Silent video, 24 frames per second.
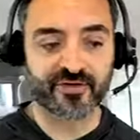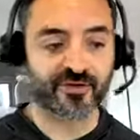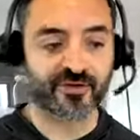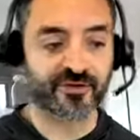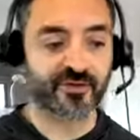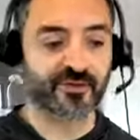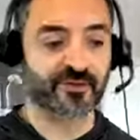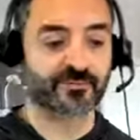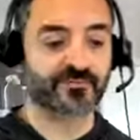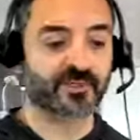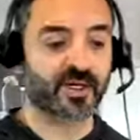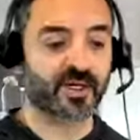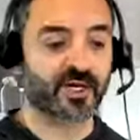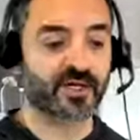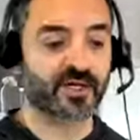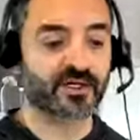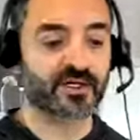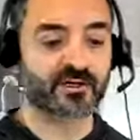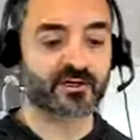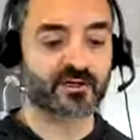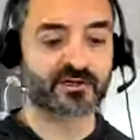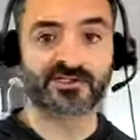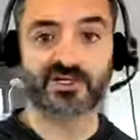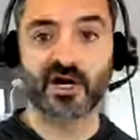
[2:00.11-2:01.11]
you're uh,
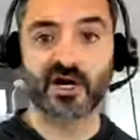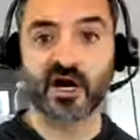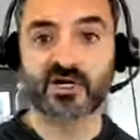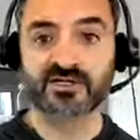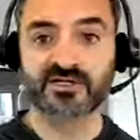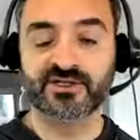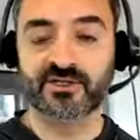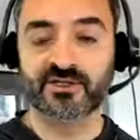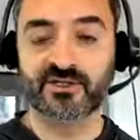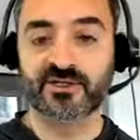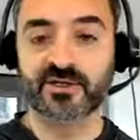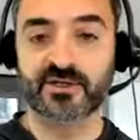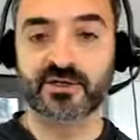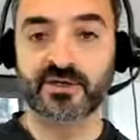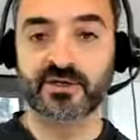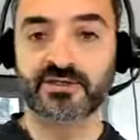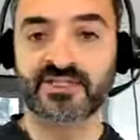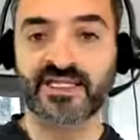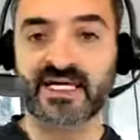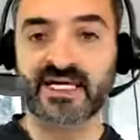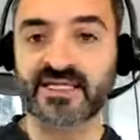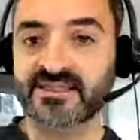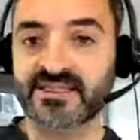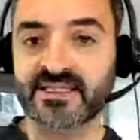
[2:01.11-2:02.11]
you're a doctor, you're a
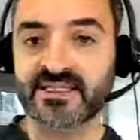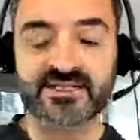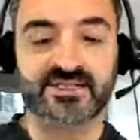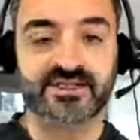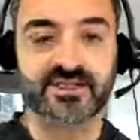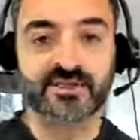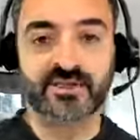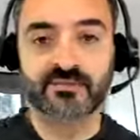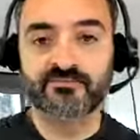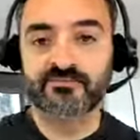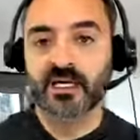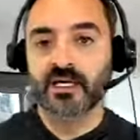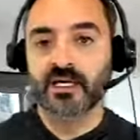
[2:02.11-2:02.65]
dentist, you're a